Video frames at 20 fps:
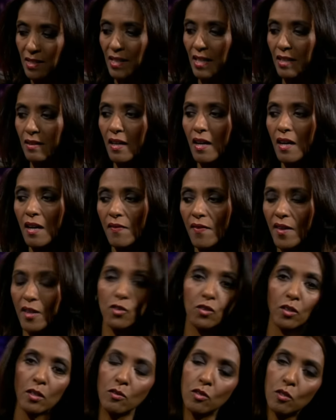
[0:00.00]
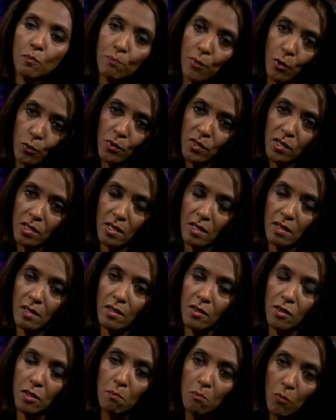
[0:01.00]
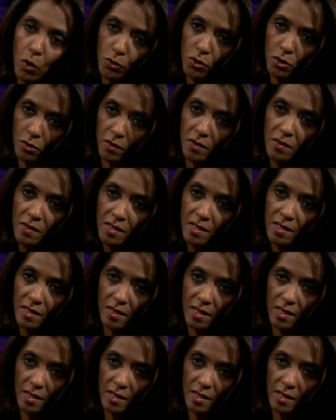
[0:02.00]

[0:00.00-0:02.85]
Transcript: said that's going to bolster the moderates at